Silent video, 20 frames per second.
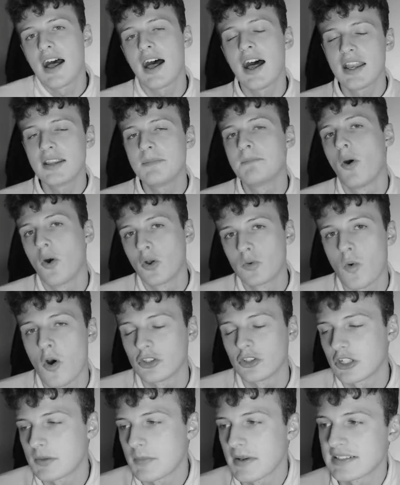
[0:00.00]
I poured
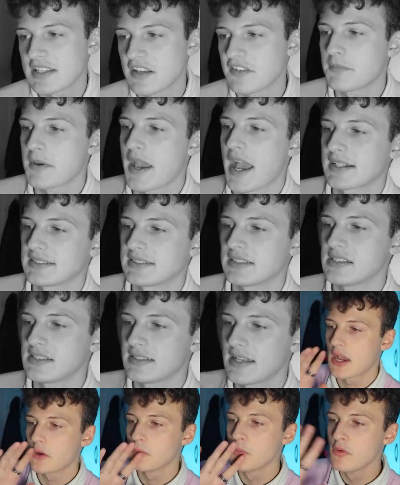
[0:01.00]
water on myself by accident.
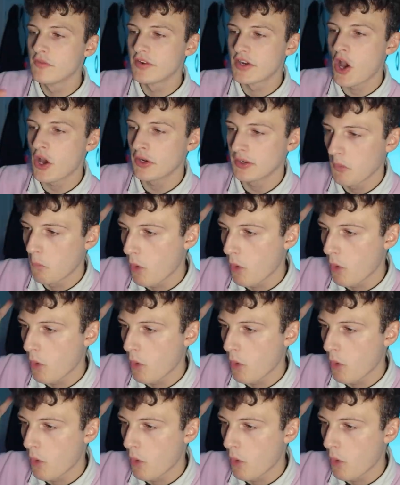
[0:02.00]
Now, moving on.